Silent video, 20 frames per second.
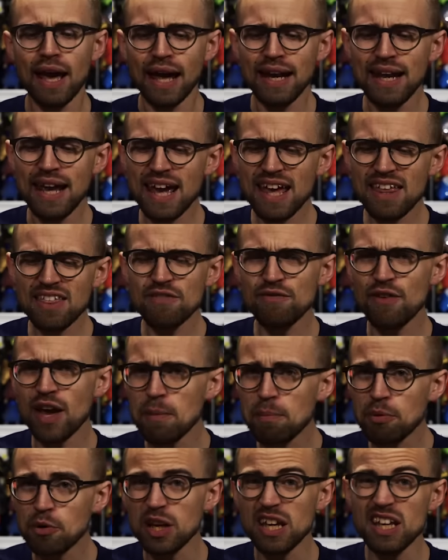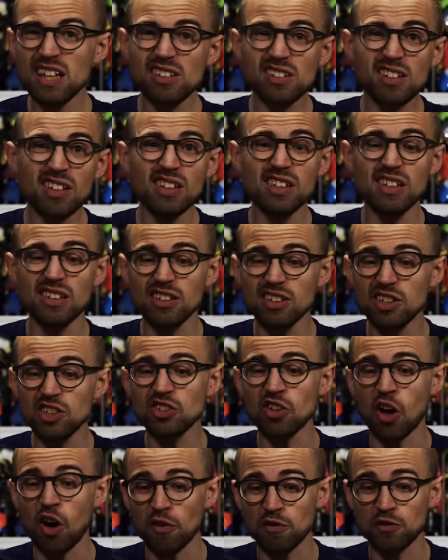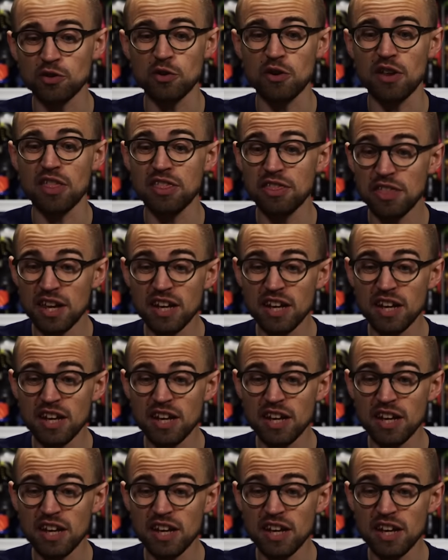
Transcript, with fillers: And here the vapor is a little softer and